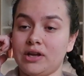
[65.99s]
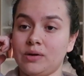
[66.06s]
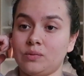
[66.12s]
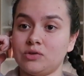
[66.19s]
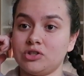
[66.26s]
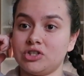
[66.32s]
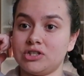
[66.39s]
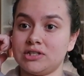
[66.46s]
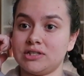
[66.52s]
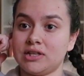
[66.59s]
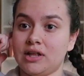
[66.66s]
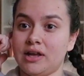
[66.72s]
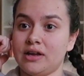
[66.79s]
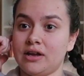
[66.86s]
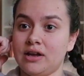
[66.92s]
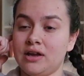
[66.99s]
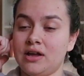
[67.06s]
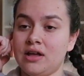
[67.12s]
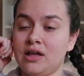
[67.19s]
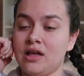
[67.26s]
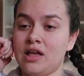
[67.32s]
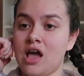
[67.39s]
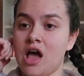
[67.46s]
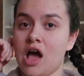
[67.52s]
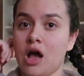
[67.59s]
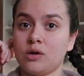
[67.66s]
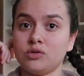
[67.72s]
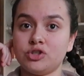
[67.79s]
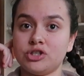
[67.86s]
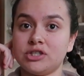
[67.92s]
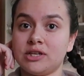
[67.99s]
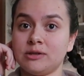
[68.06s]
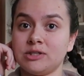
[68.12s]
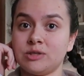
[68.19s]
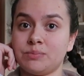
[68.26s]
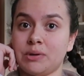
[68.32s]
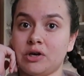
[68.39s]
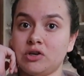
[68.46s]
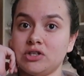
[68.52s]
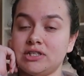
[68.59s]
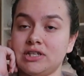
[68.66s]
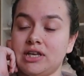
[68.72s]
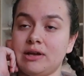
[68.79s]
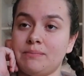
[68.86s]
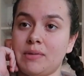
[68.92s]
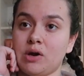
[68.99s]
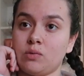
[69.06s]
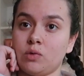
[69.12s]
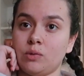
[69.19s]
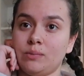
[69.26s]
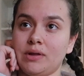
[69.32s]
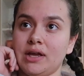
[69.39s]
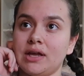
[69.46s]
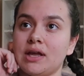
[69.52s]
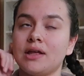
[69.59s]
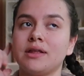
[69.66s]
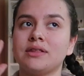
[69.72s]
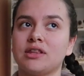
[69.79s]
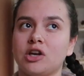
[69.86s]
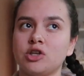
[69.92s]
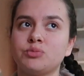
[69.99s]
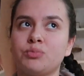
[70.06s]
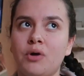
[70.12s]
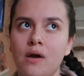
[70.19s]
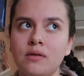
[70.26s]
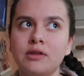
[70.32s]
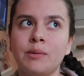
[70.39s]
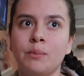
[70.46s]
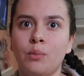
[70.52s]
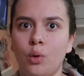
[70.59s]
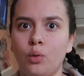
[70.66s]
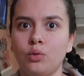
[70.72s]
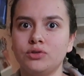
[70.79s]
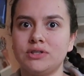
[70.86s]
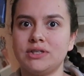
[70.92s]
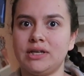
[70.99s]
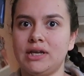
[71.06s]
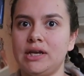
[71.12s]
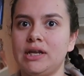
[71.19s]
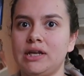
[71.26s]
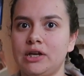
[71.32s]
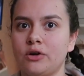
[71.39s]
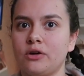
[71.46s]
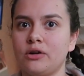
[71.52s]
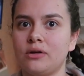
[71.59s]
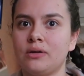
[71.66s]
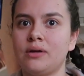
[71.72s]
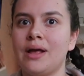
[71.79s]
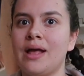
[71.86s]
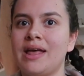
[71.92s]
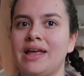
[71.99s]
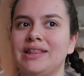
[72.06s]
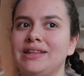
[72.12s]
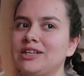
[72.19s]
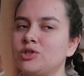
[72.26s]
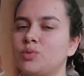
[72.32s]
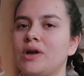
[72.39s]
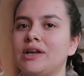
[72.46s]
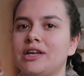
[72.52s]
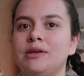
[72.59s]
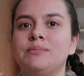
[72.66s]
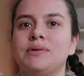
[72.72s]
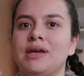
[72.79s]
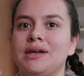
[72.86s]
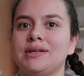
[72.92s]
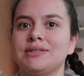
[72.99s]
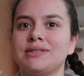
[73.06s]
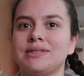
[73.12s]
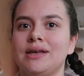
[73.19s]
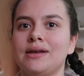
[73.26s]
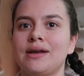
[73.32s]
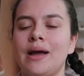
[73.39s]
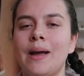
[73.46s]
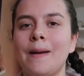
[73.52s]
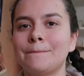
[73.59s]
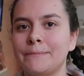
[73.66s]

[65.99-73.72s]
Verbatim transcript: It was just, like, I was just conspiring in my room, like, there's probably mold in here. And that's why I keep getting sick.